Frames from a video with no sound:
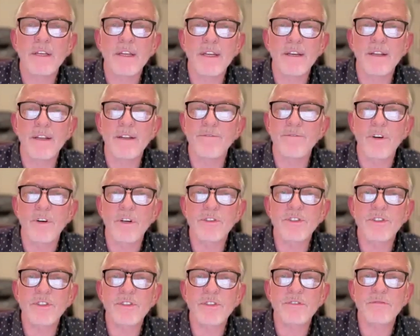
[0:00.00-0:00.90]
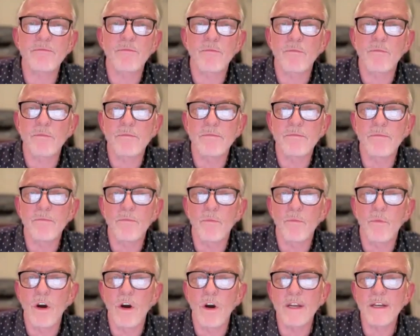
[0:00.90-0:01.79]
And in verse
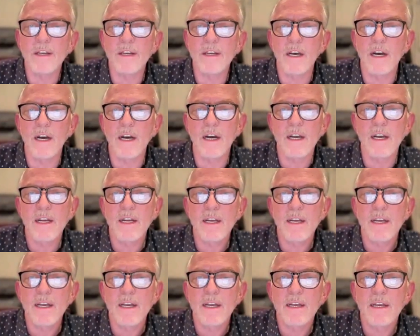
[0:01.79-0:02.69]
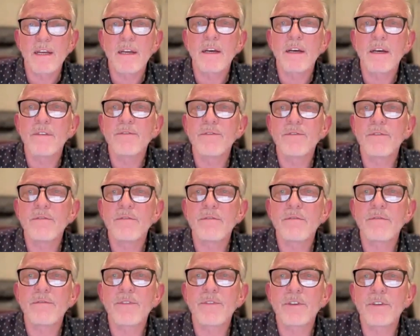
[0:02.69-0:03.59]
1, 1
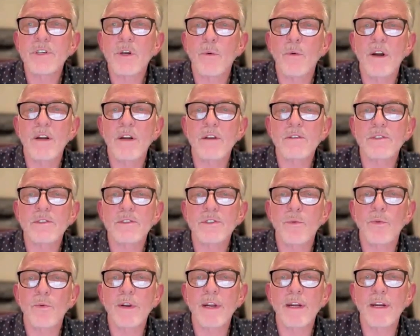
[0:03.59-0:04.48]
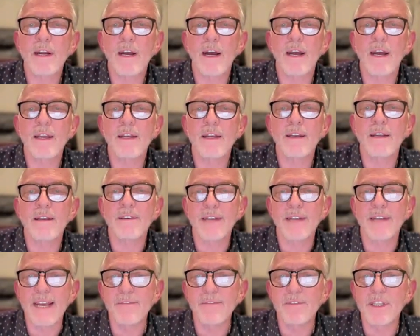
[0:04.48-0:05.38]
Chronicles 29,
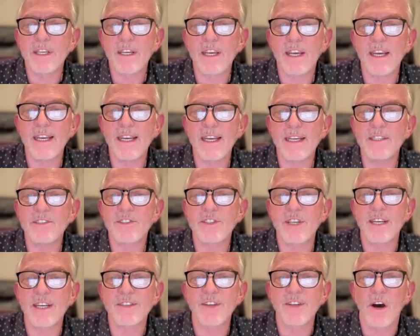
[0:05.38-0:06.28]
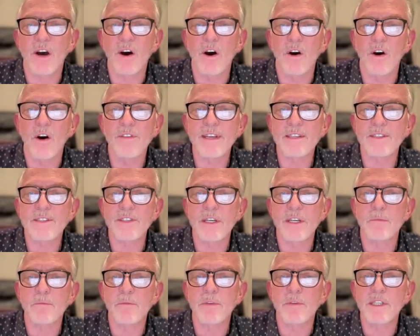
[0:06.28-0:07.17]
David the king said to all the
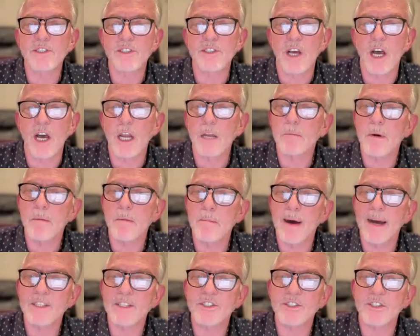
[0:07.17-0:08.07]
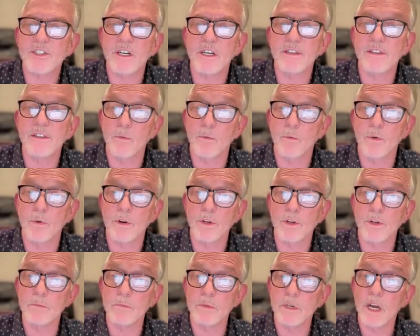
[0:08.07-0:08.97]
assembly, Solomon, my son, the
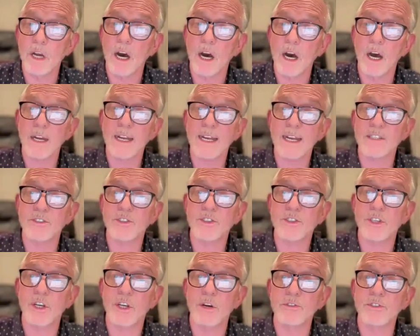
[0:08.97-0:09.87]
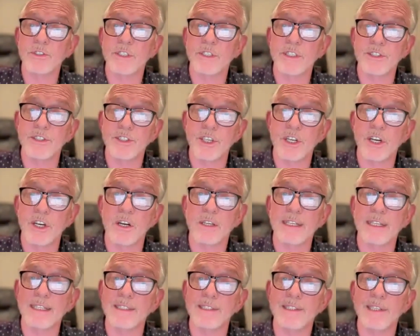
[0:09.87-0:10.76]
one whom God has chosen is
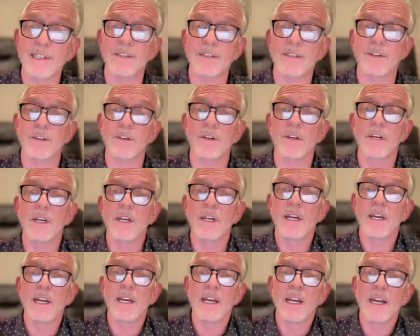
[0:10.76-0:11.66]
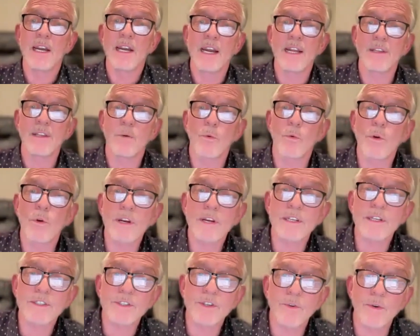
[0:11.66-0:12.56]
young and tender, and the
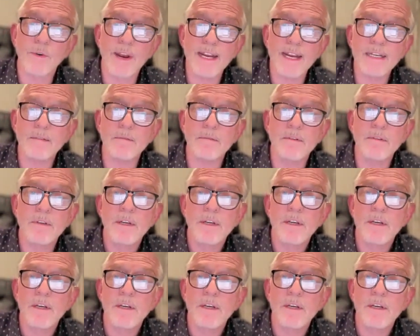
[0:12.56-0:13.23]
work is great,